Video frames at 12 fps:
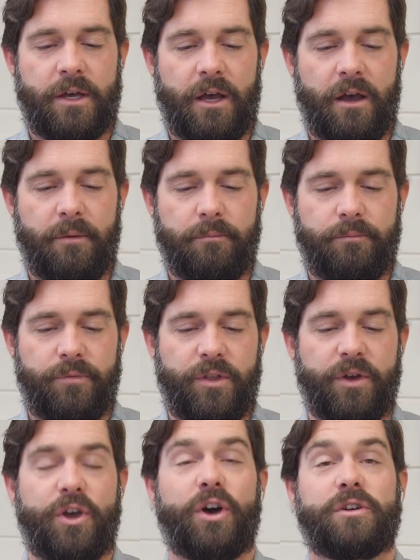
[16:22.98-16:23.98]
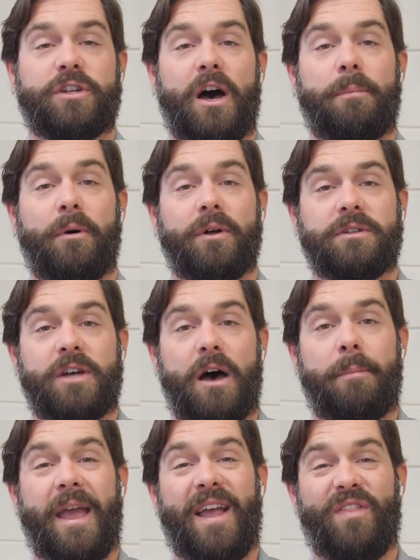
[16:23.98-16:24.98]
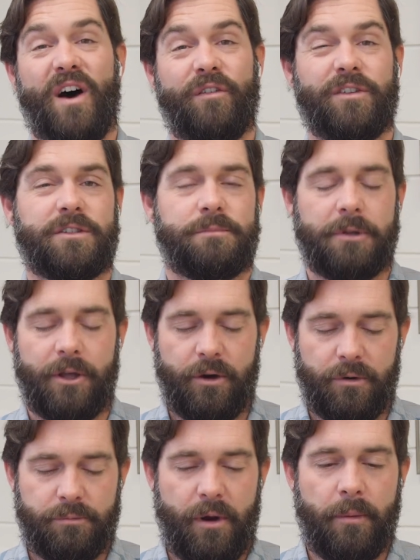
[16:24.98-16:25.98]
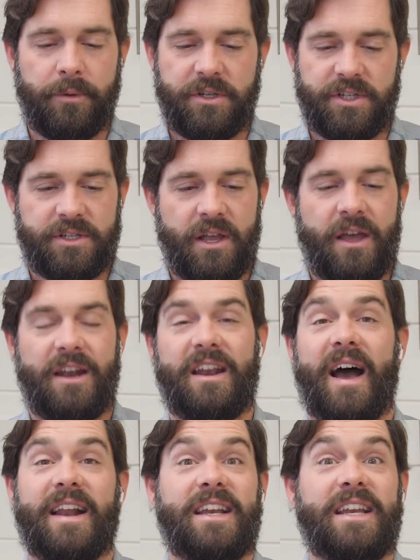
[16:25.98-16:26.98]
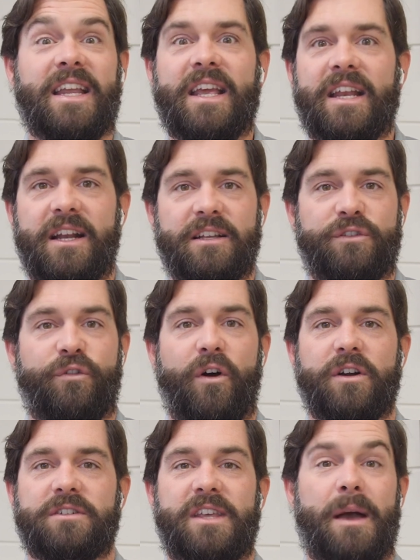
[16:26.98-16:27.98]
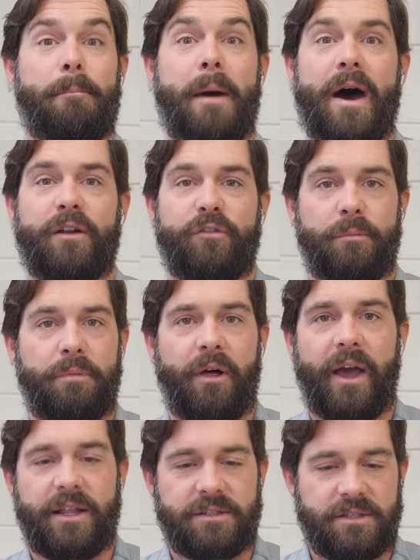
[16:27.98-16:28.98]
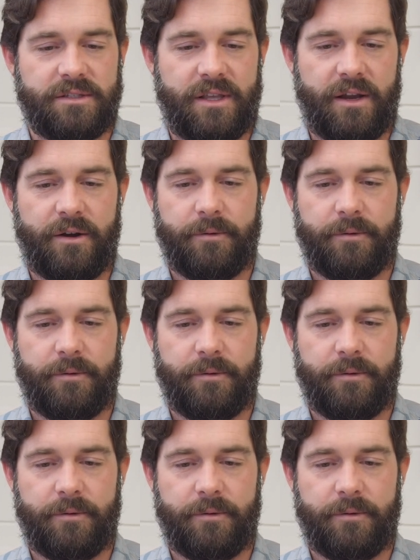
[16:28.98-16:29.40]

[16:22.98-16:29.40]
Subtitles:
the cooktop on top and the ovens below. Probably just not needed as far as the amount of appliances there.